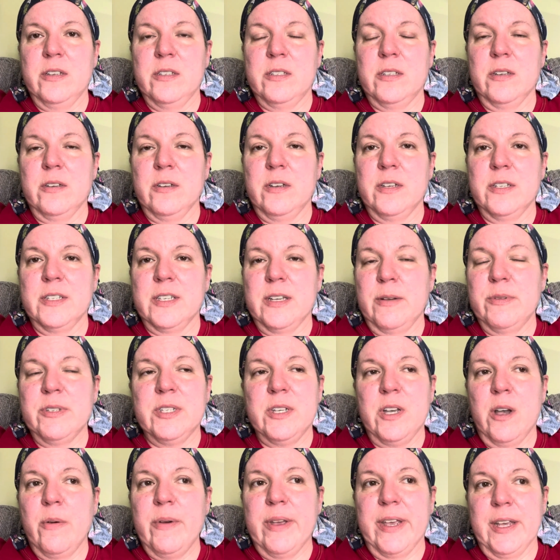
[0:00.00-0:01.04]
So, because I was
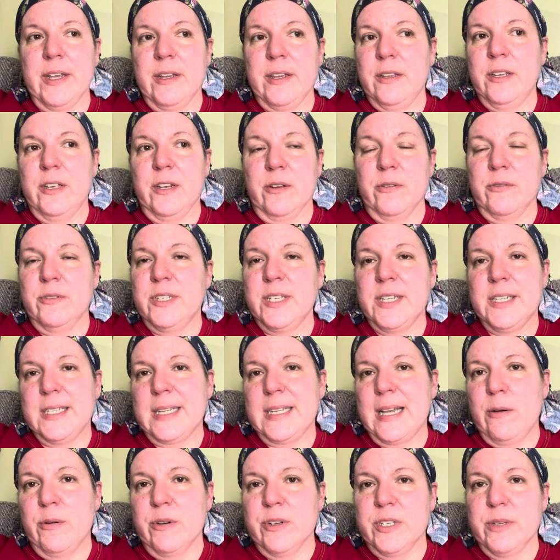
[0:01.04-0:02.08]
going, 6
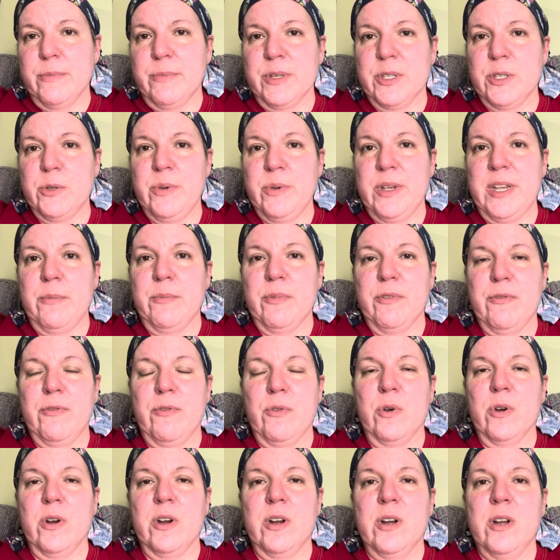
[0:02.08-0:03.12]
hours in between
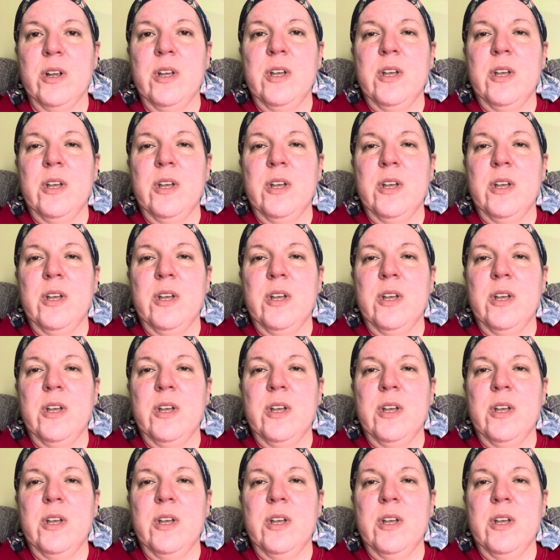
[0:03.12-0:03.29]
before.